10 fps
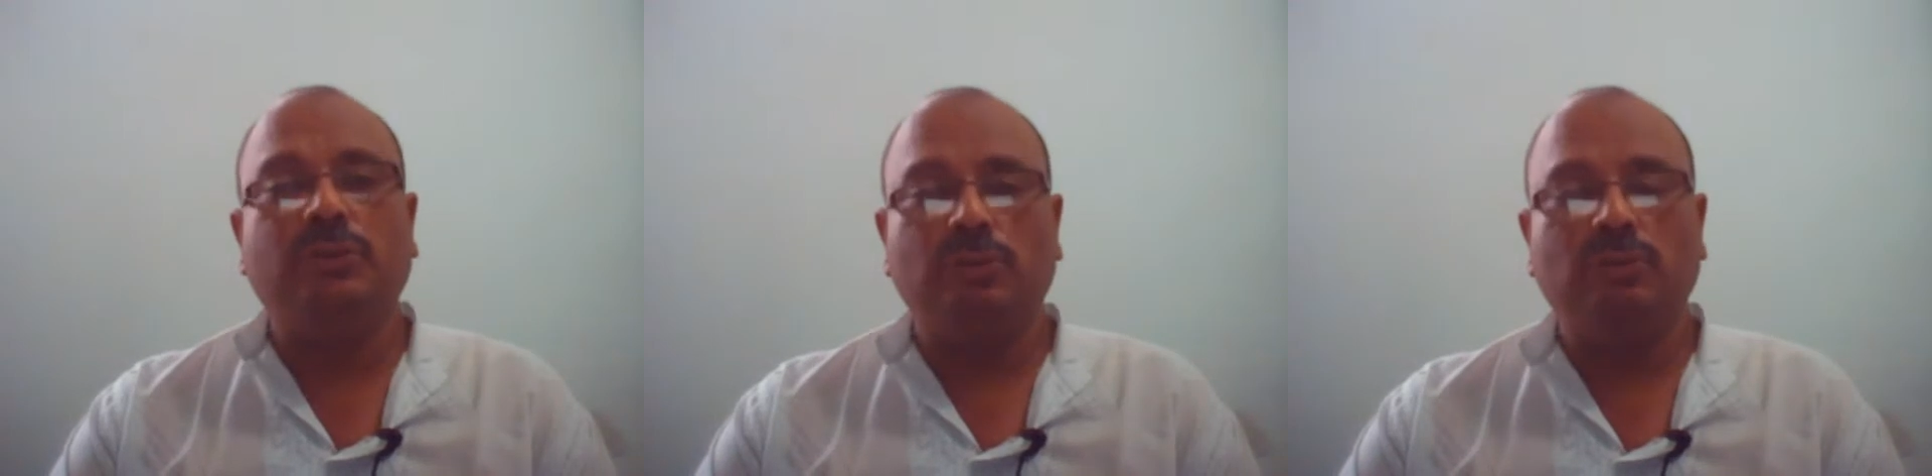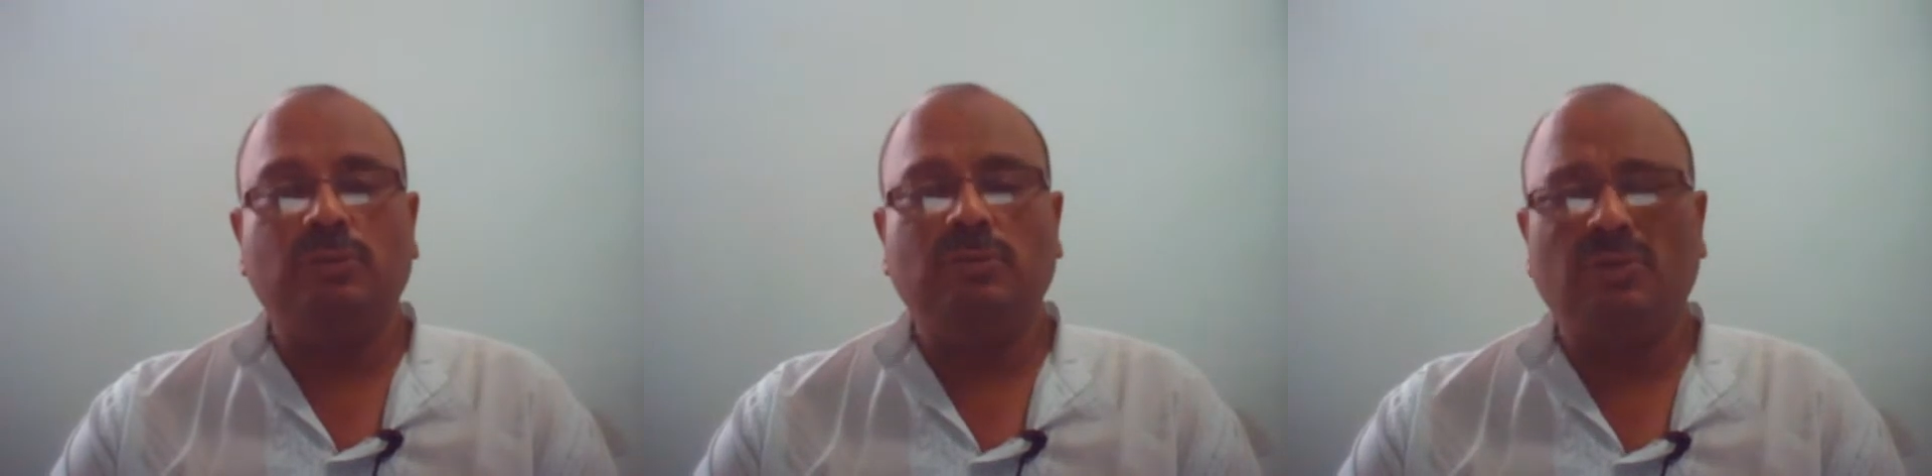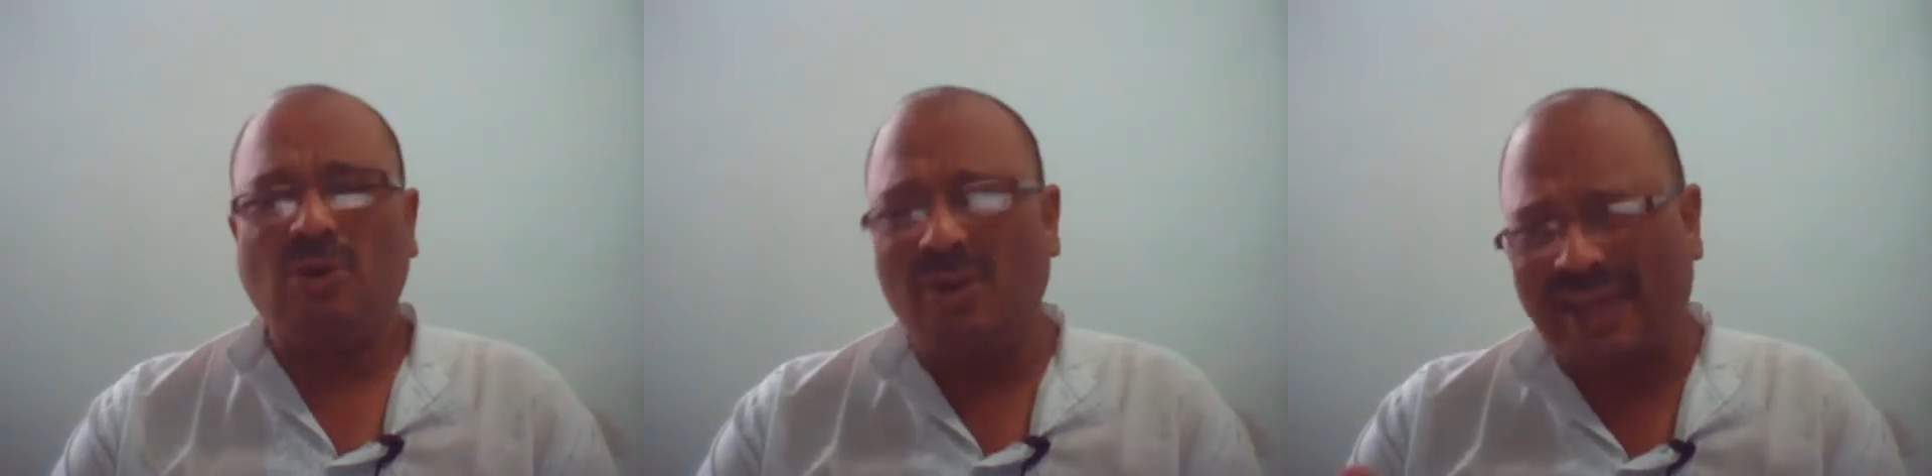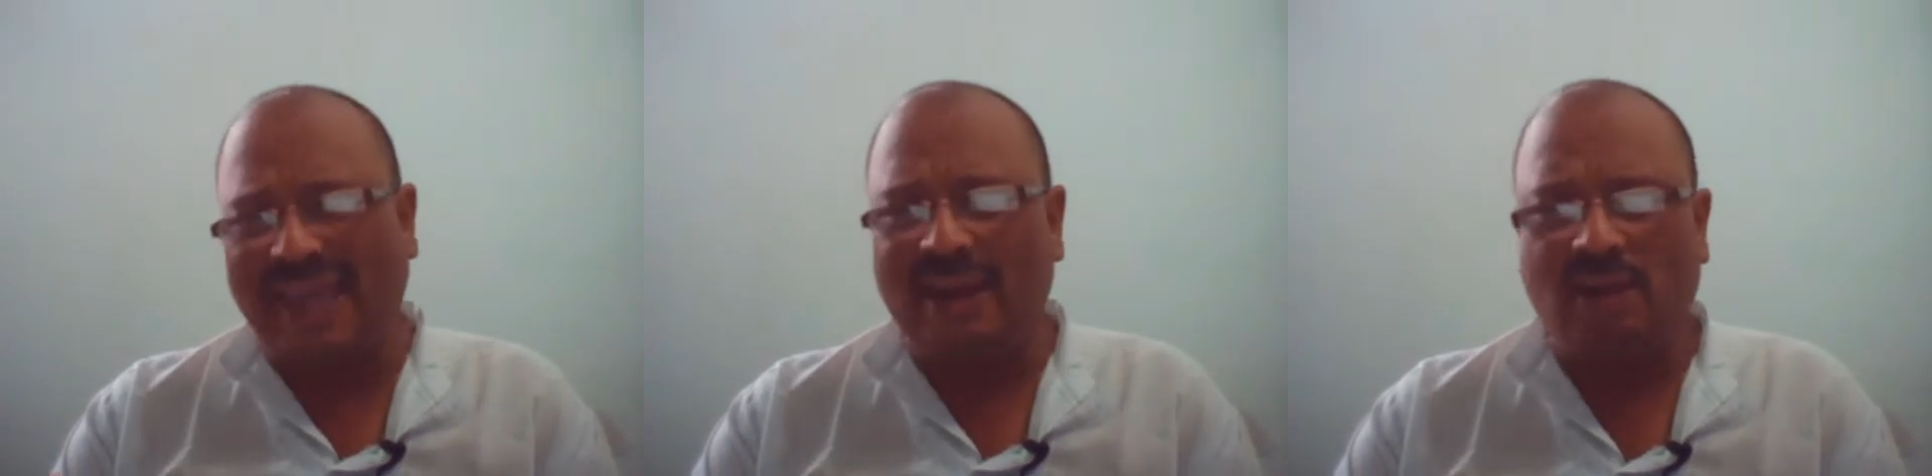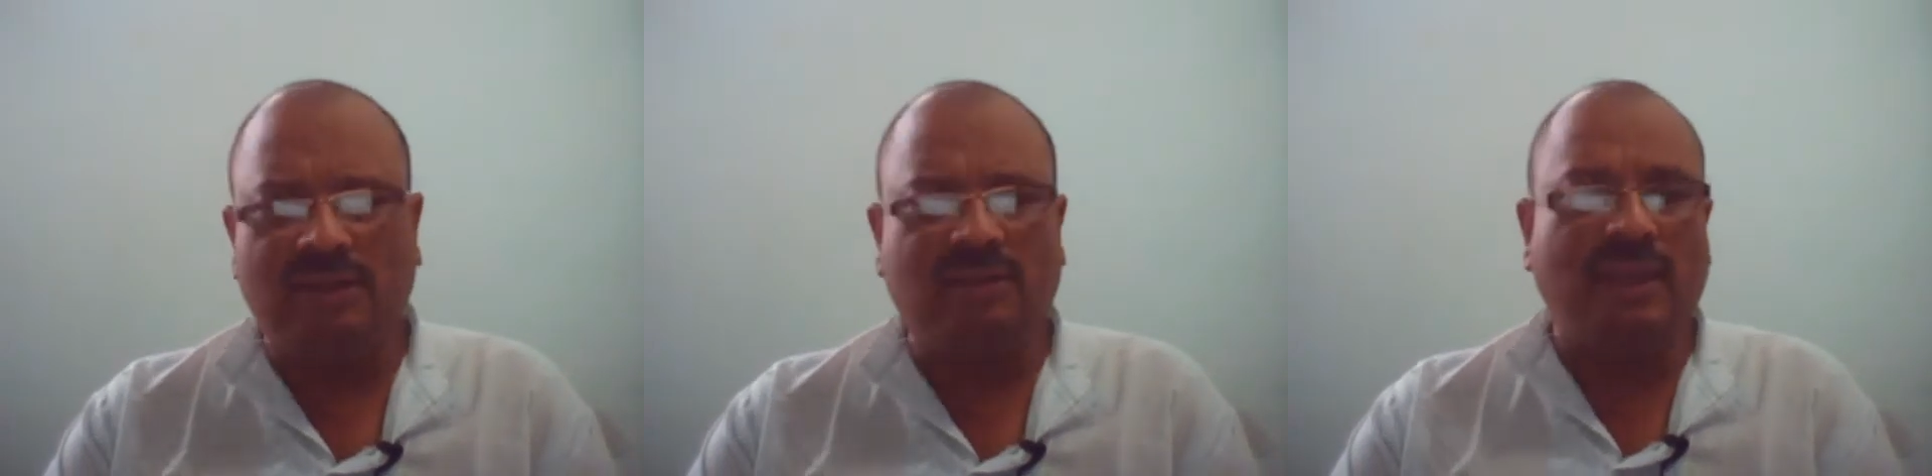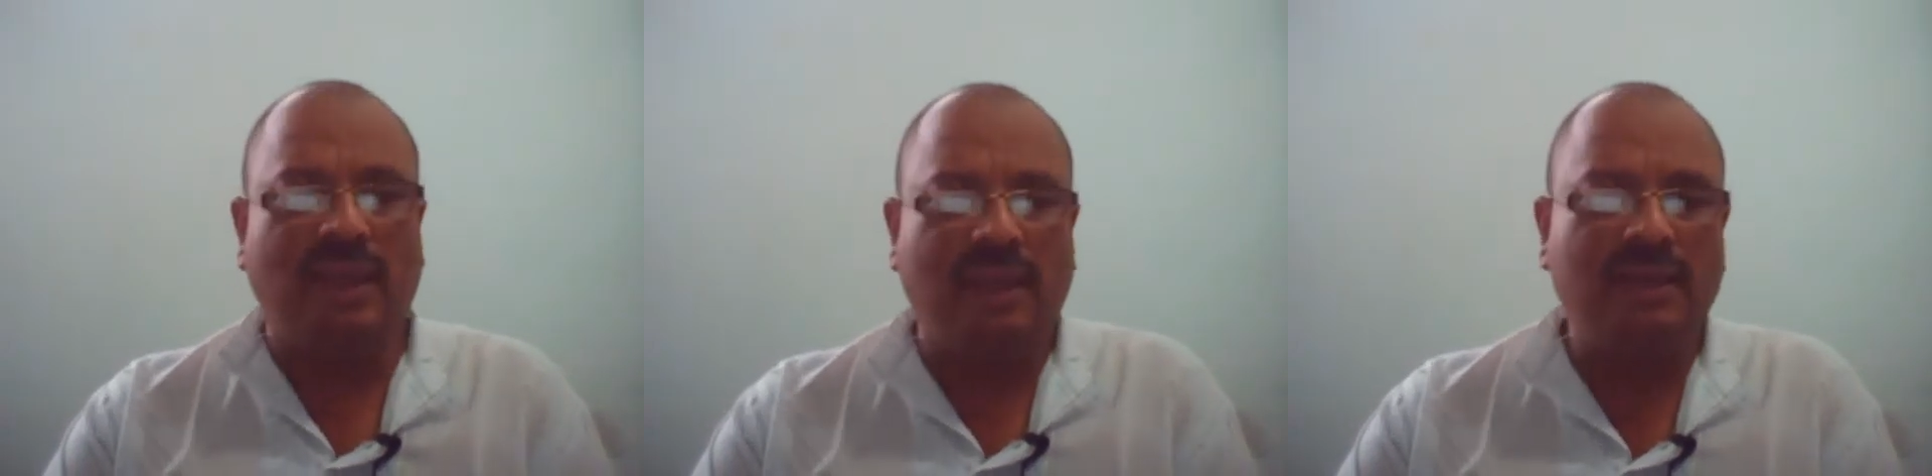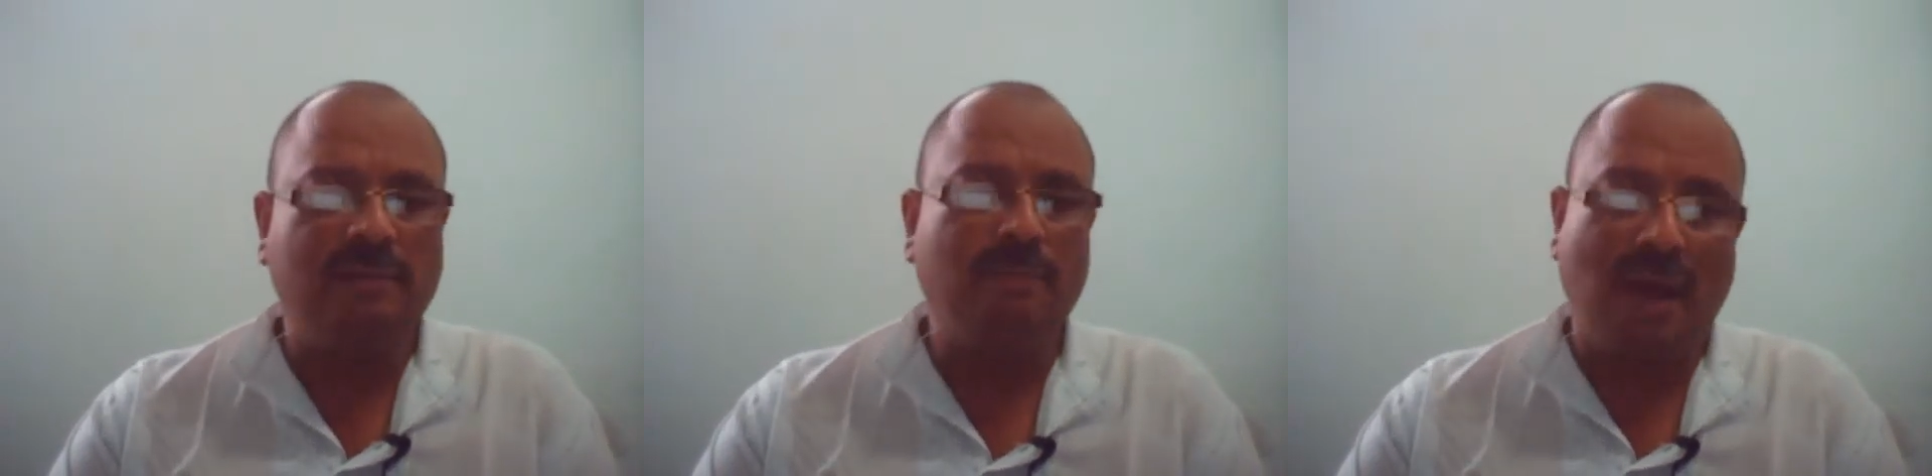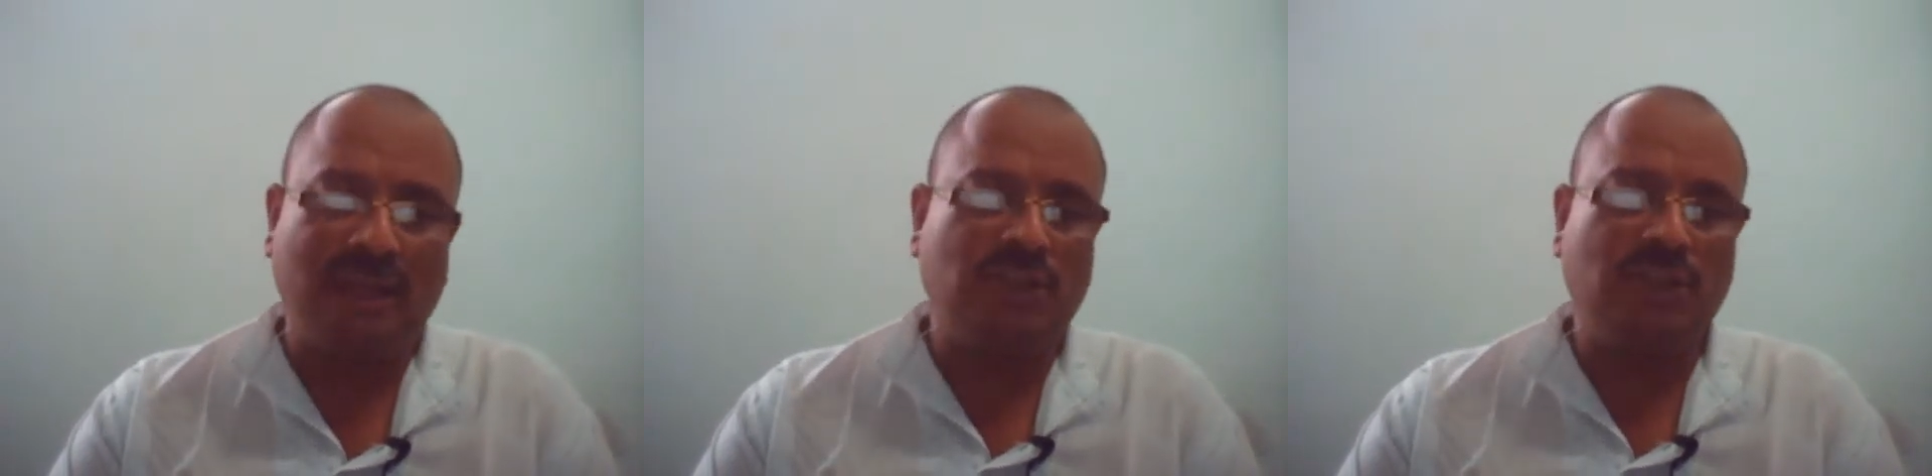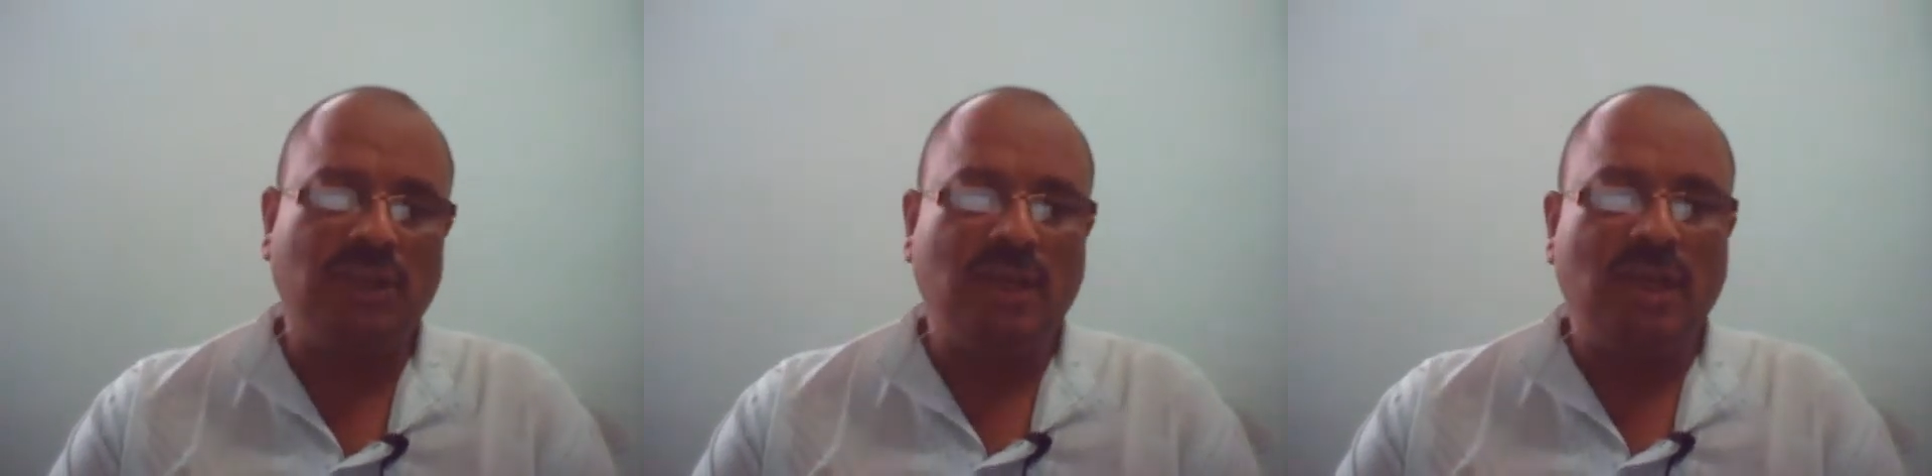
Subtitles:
to or cannot think much